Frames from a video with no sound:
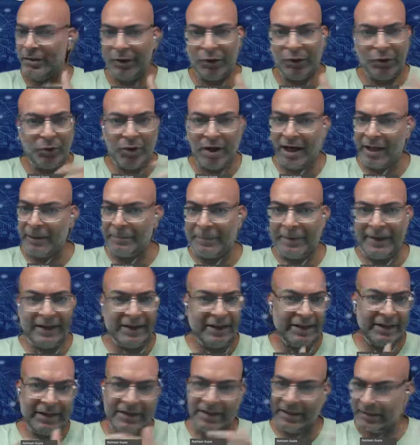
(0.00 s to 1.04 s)
No
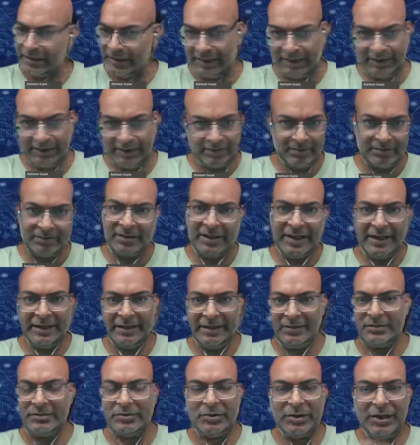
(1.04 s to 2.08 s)
RPA, nothing.
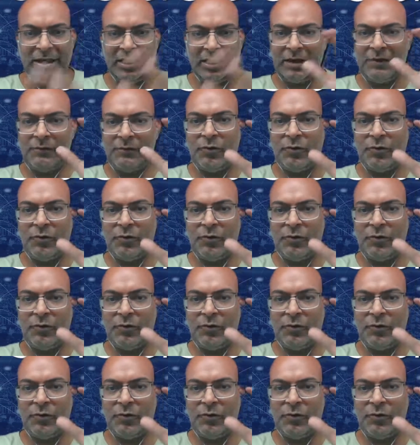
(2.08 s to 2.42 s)
right? So it